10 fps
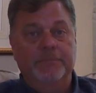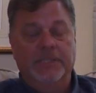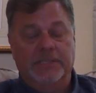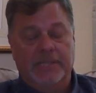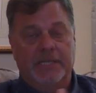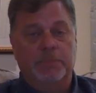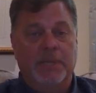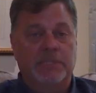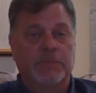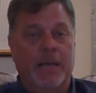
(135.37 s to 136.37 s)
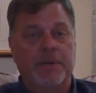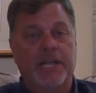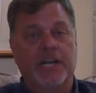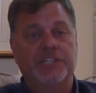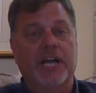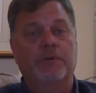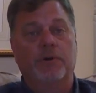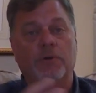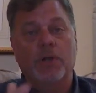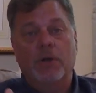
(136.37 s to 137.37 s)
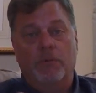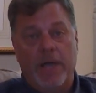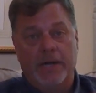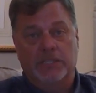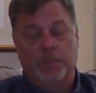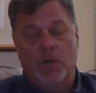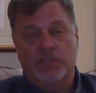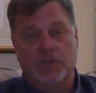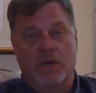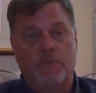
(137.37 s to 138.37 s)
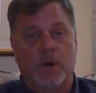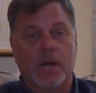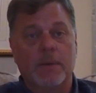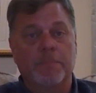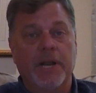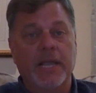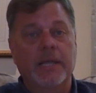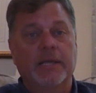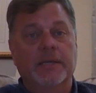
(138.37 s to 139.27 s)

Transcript: As I say, spent some time at Data General, ran a small software company